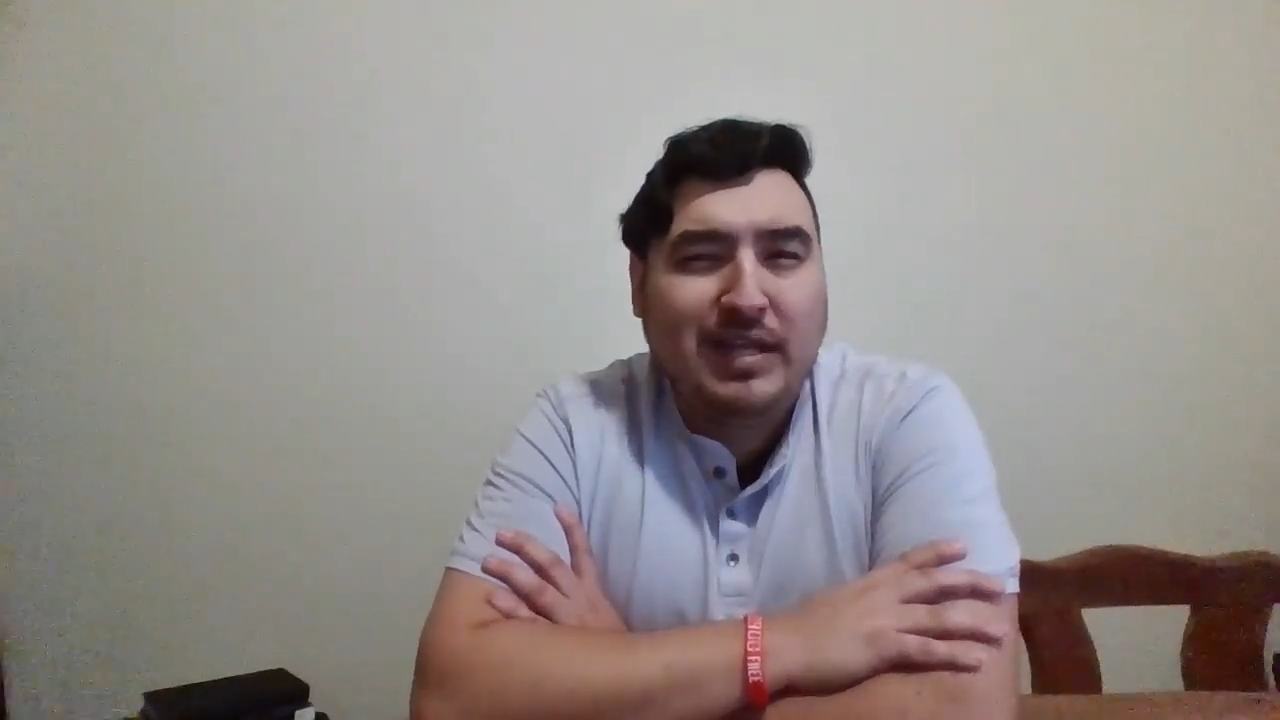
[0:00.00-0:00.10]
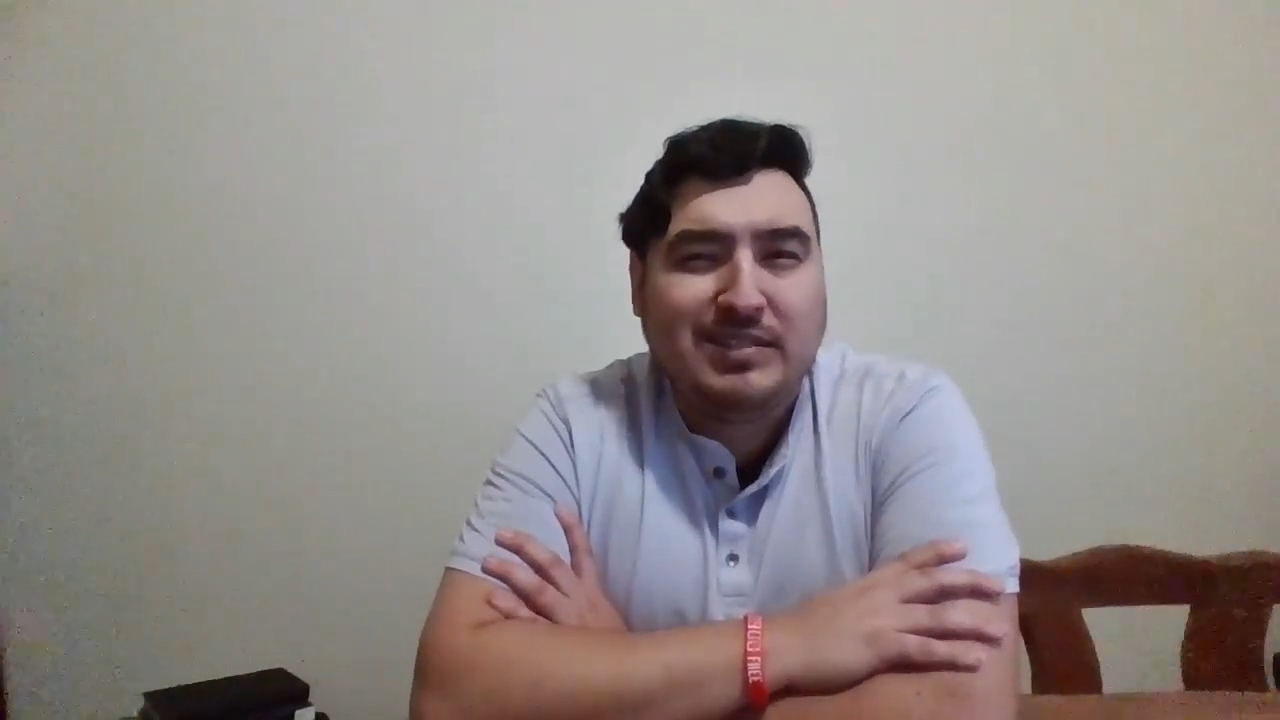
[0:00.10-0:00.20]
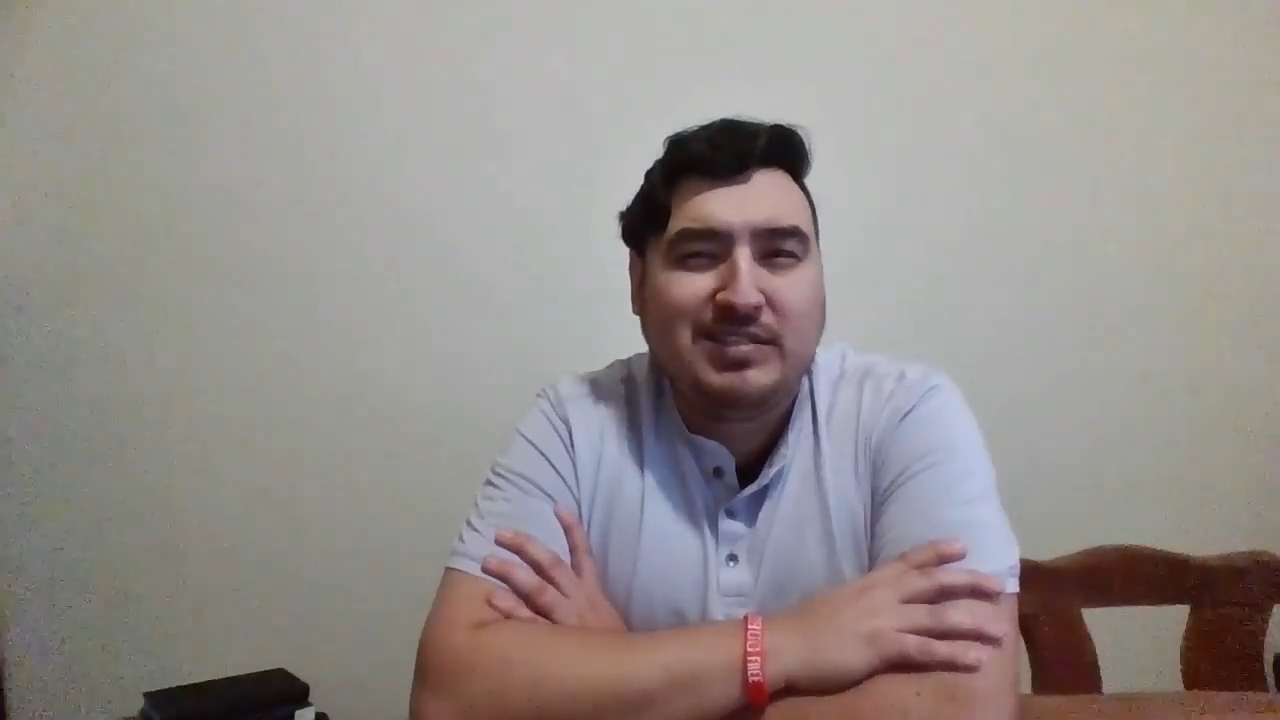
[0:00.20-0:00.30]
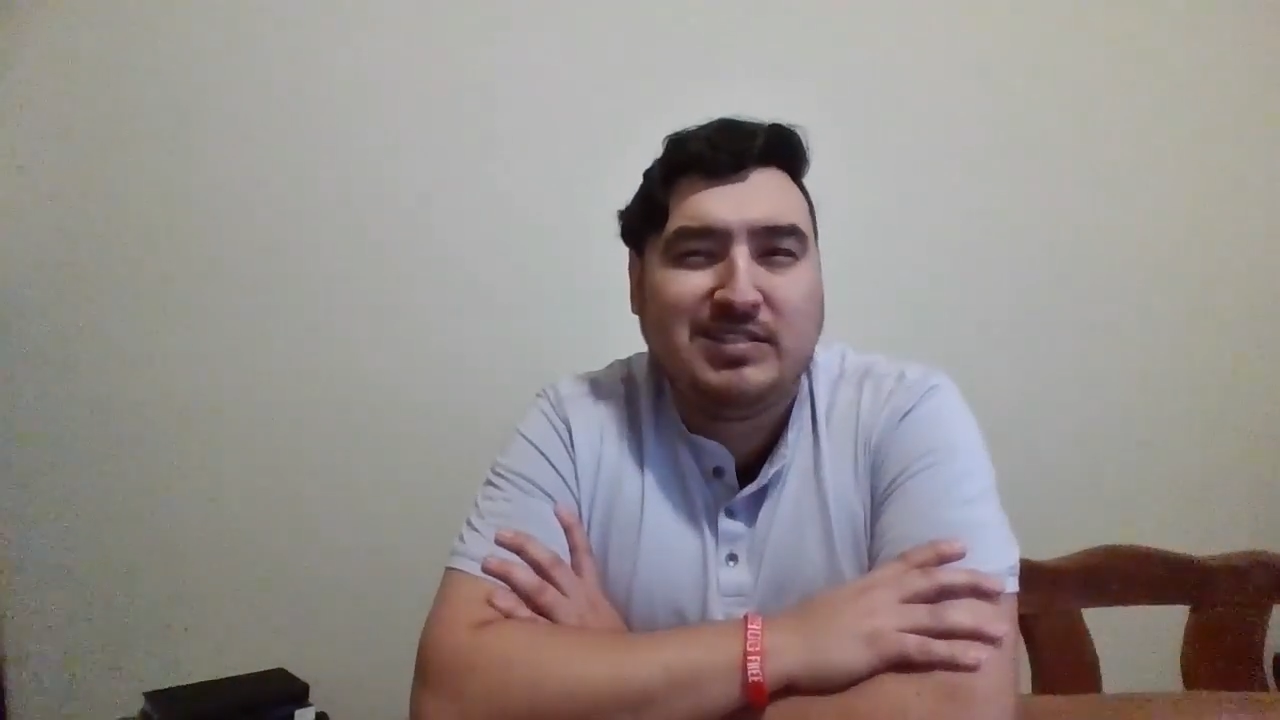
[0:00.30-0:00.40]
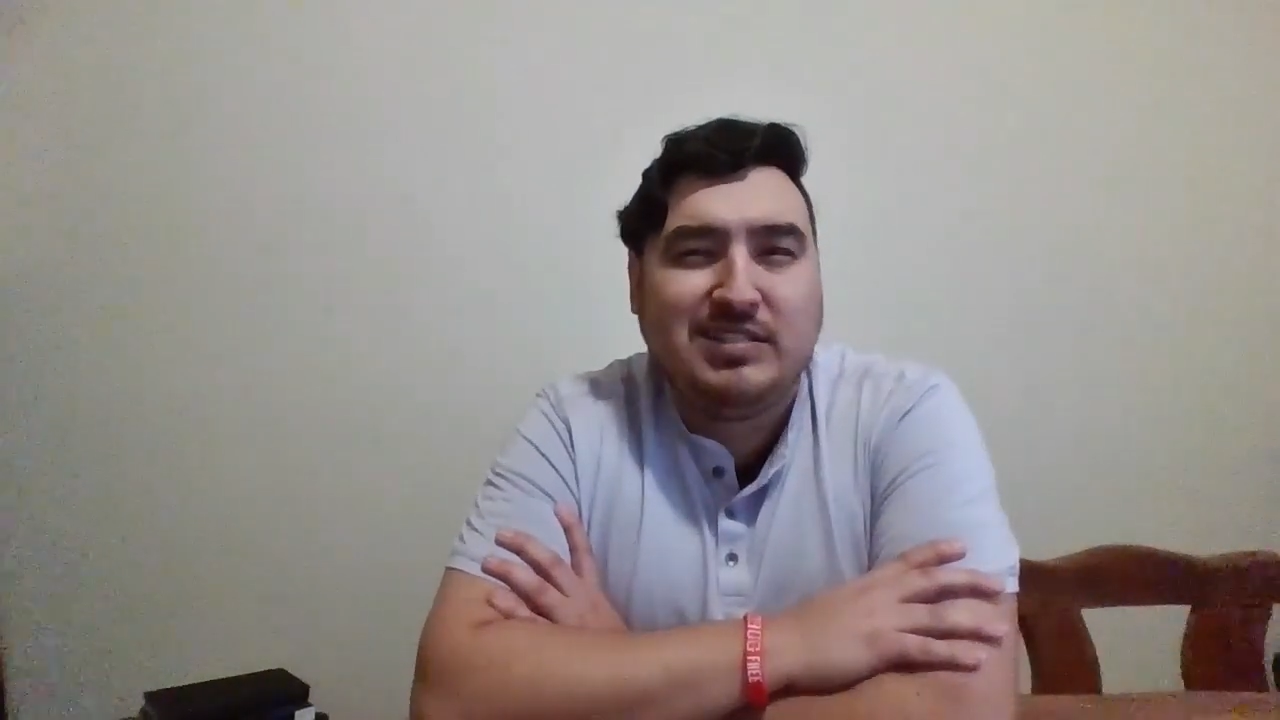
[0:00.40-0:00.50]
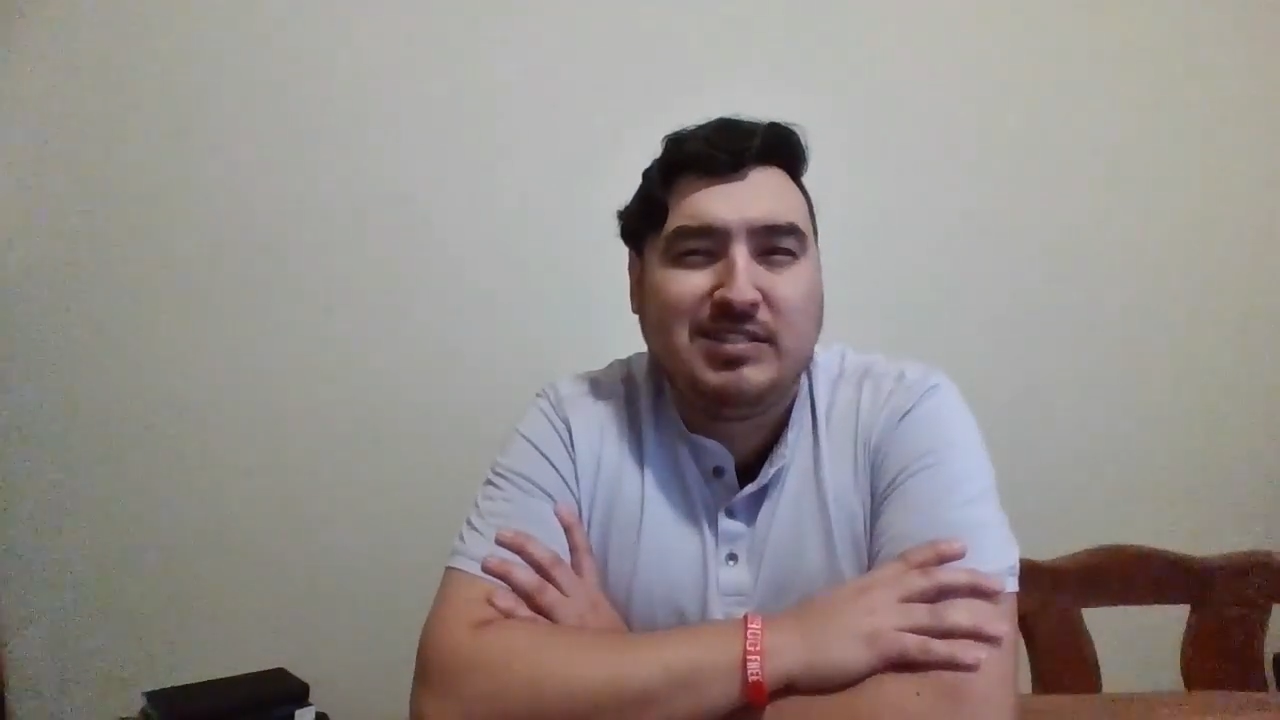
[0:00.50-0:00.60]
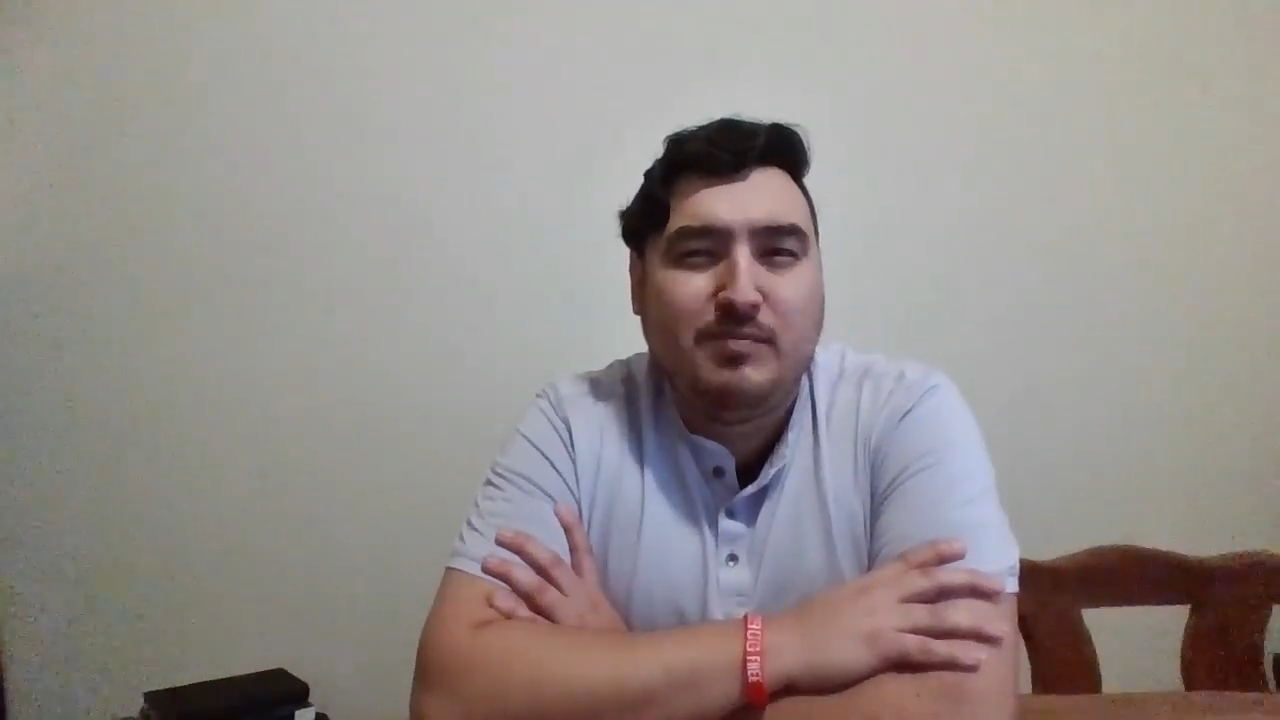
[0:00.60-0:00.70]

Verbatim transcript: it's just a